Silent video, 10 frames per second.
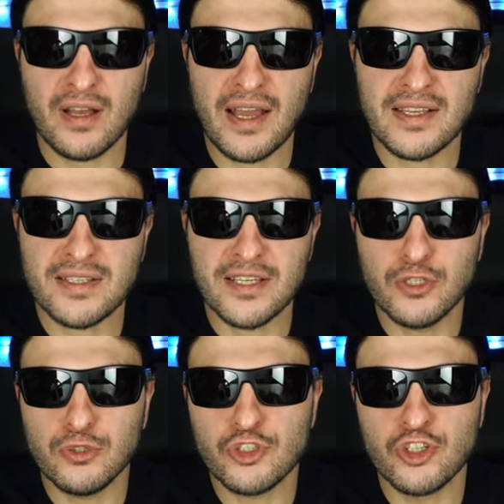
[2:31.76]
a
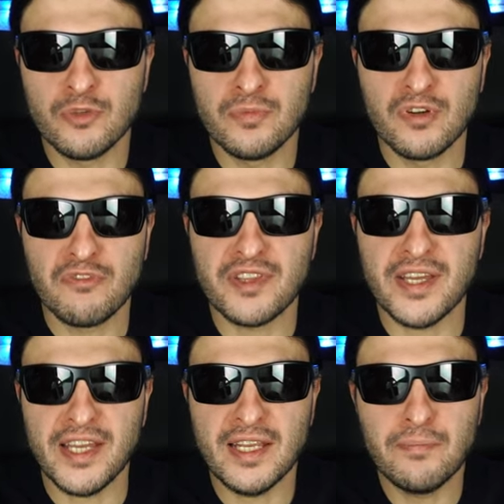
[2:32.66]
single tube for
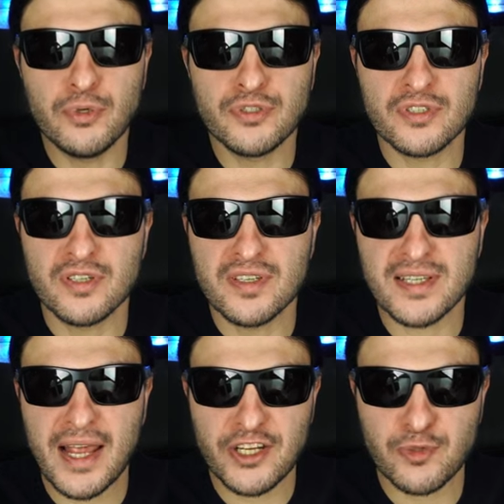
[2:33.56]
the input
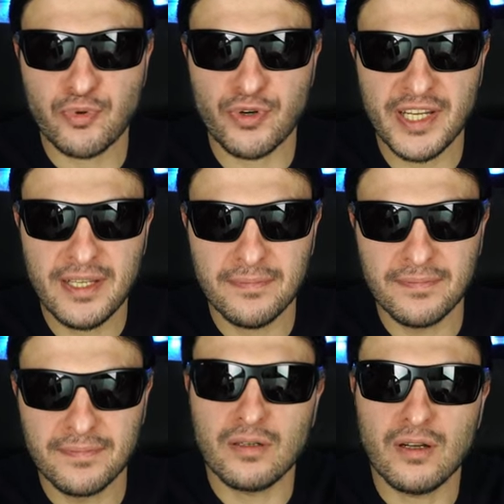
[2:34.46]
slash pre.
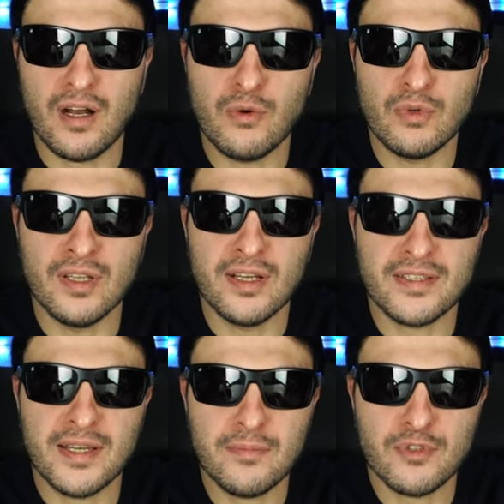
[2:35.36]
I will
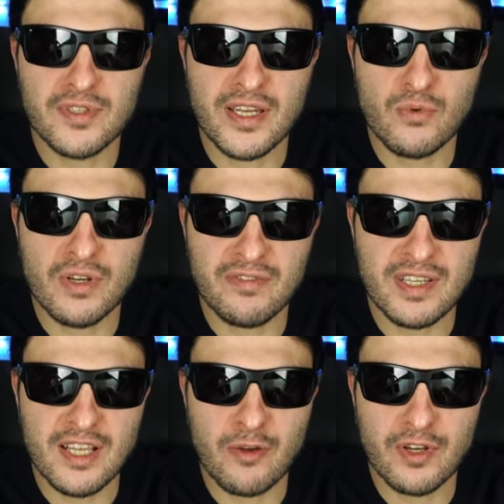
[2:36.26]
attempt to take one of
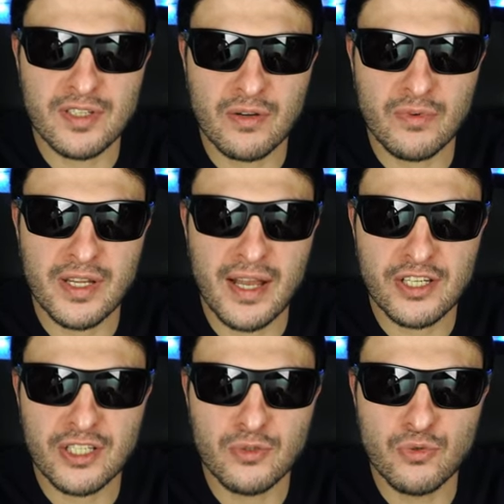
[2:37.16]
these out because I want to
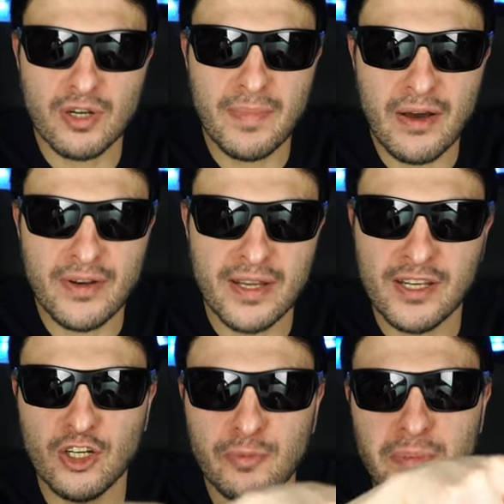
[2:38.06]
actually talk about it a
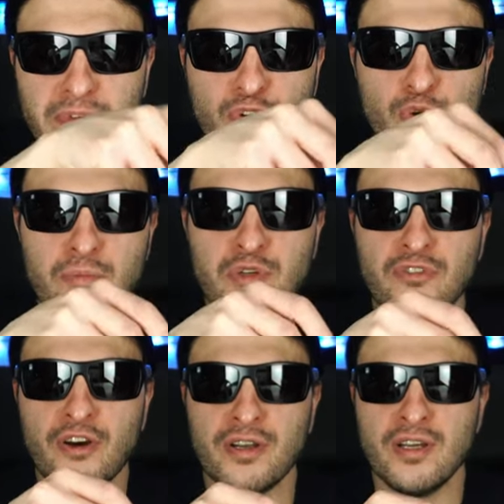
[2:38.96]
little bit before we move
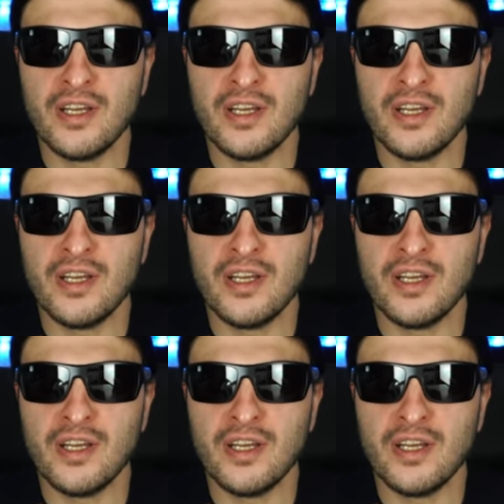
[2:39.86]
on.